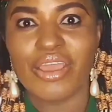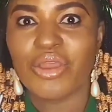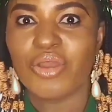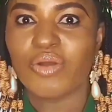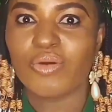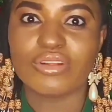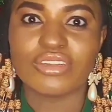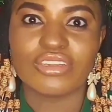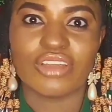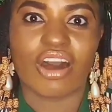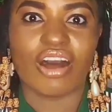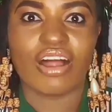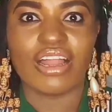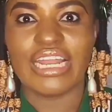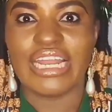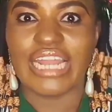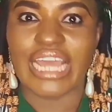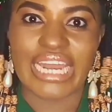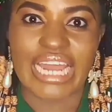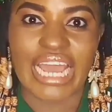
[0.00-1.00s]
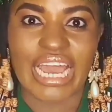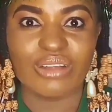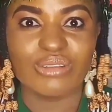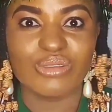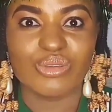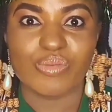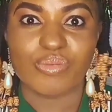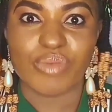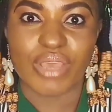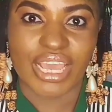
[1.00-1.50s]
will all learn how
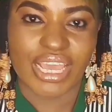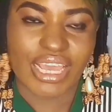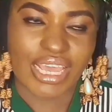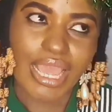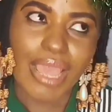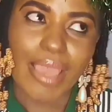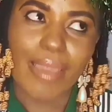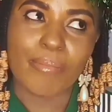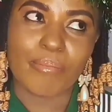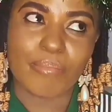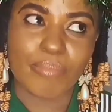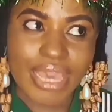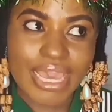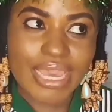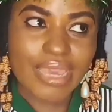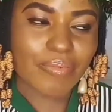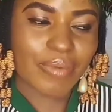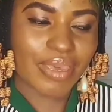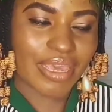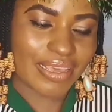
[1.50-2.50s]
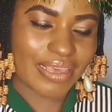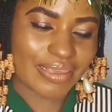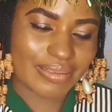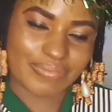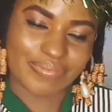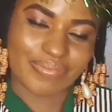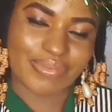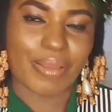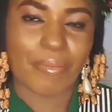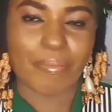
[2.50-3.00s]
to bake. Maybe,
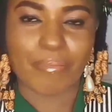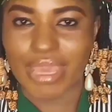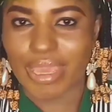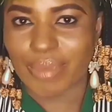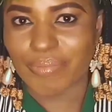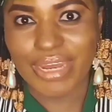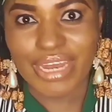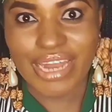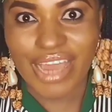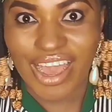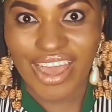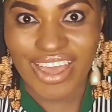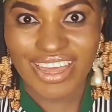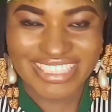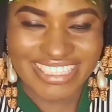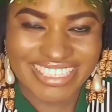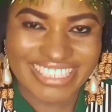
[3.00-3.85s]
maybe not.